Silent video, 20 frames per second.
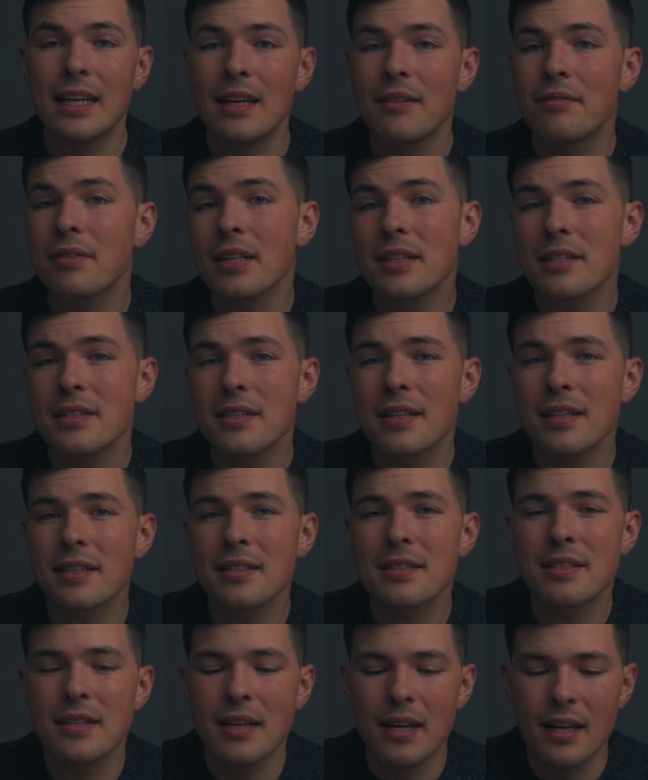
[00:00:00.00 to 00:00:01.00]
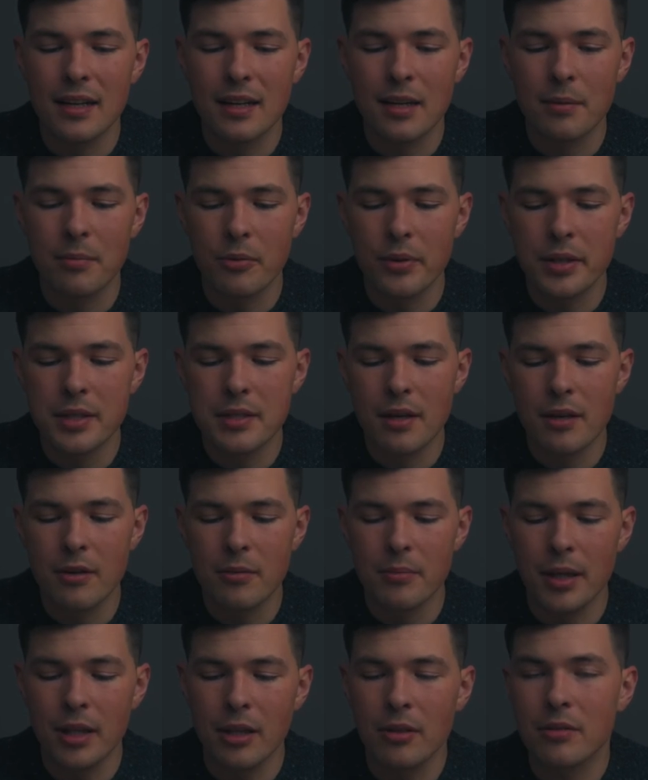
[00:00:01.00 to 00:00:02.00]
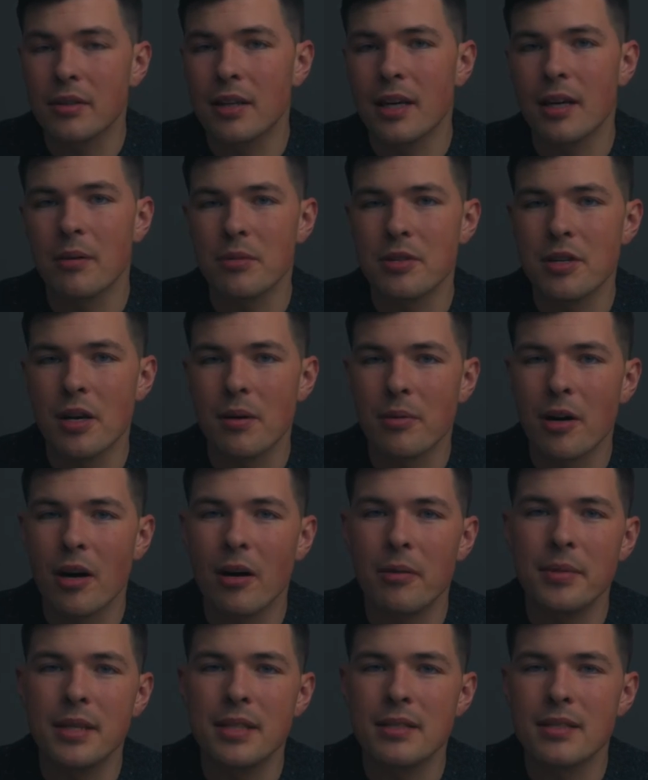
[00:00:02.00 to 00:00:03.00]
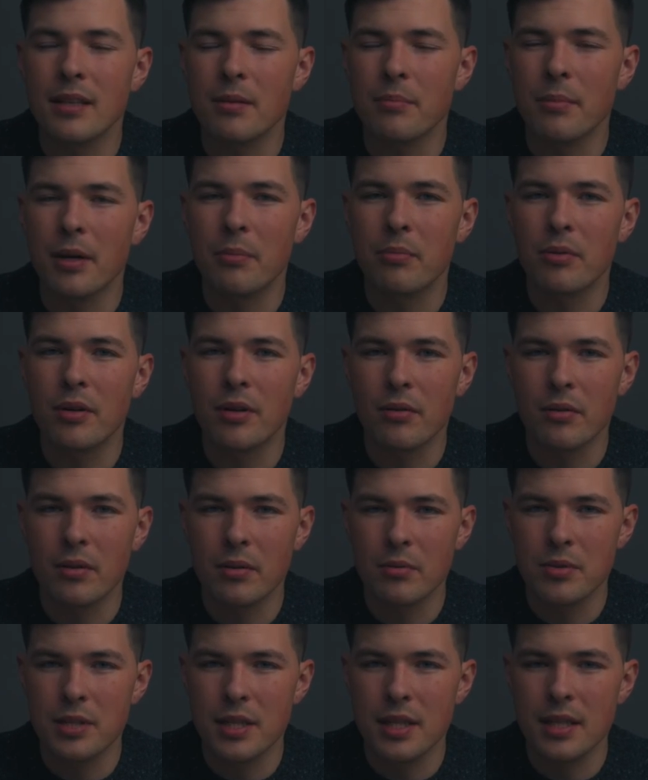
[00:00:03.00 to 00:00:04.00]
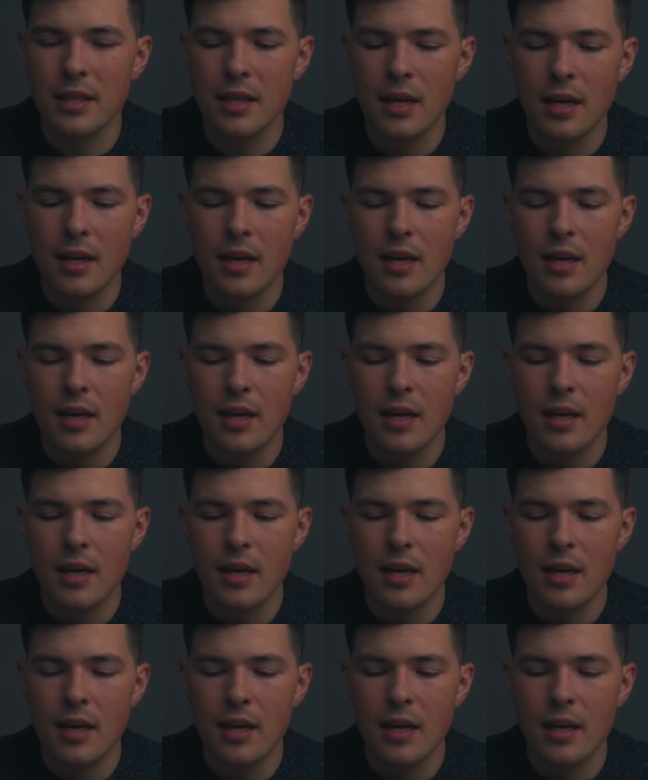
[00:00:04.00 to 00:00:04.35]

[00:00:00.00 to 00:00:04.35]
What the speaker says: FX6. A couple weeks ago, my local camera shop called me and said that my pre-order was in.